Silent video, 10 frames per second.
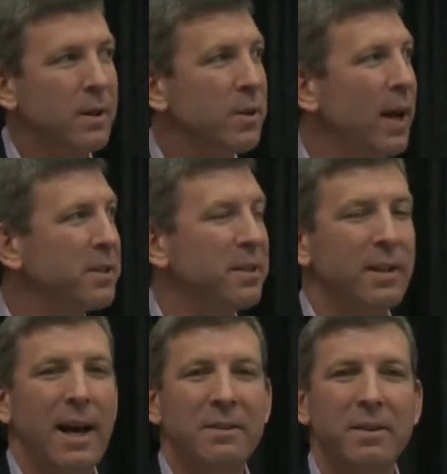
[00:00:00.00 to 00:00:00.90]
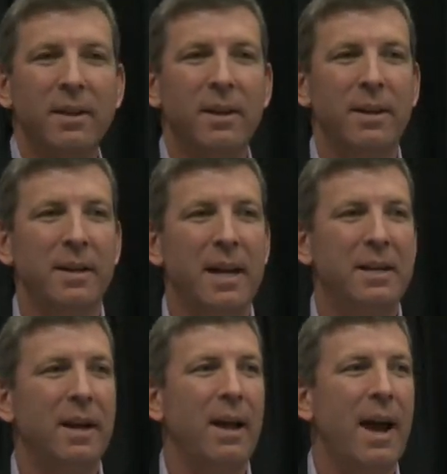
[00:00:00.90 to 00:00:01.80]
So that's that's the the
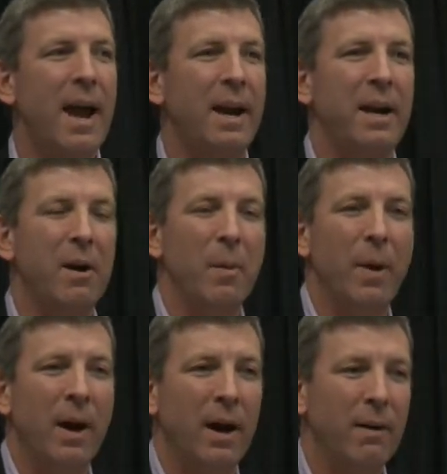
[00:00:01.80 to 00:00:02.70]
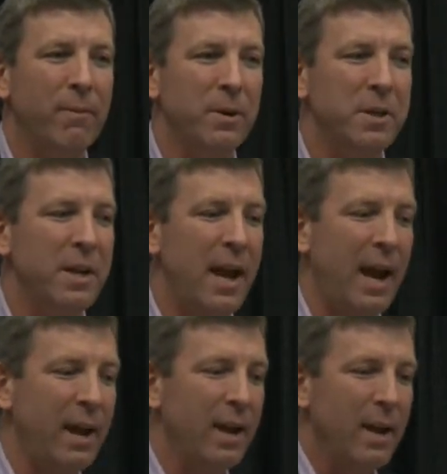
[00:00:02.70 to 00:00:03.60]
detail I had here uh, for
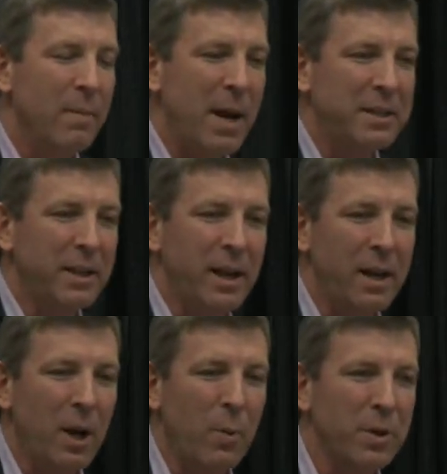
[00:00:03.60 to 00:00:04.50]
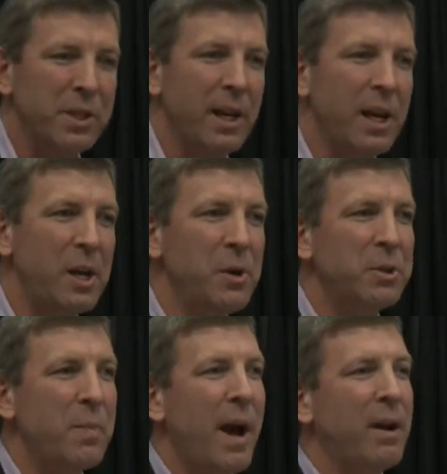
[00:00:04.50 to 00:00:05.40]
today. Basically, you know, we're seeing a
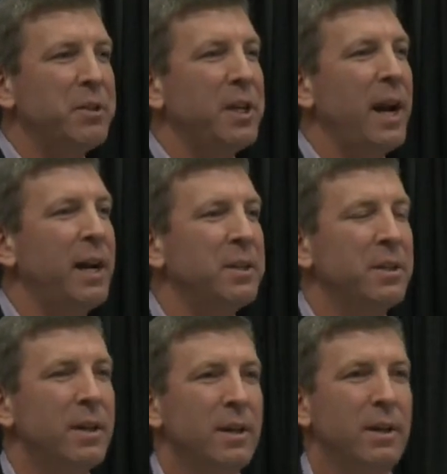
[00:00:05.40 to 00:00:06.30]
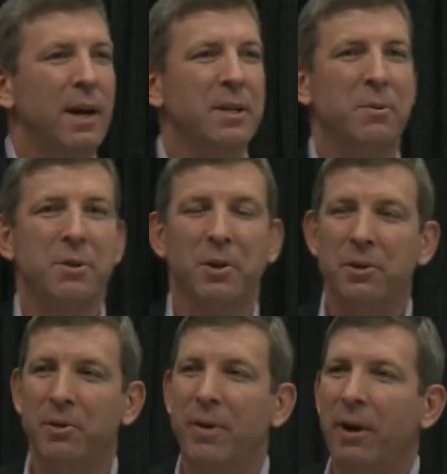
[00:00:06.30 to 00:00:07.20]
huge amount of change as a
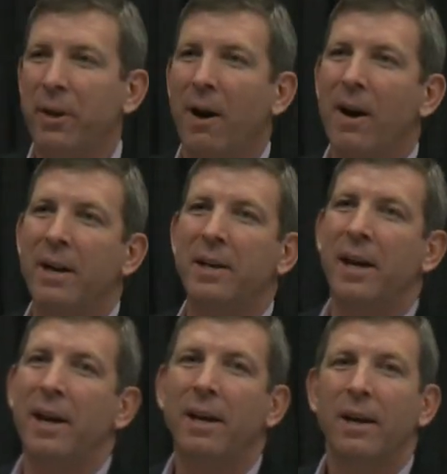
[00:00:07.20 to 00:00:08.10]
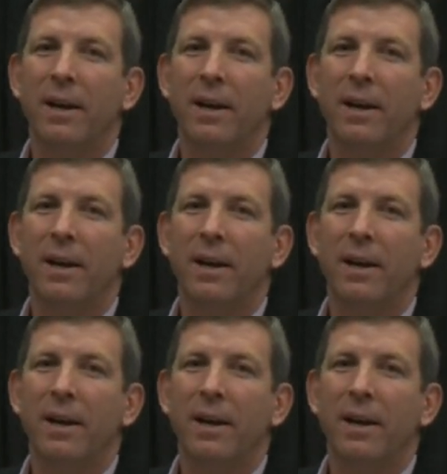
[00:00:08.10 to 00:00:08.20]
result of healthcare IT.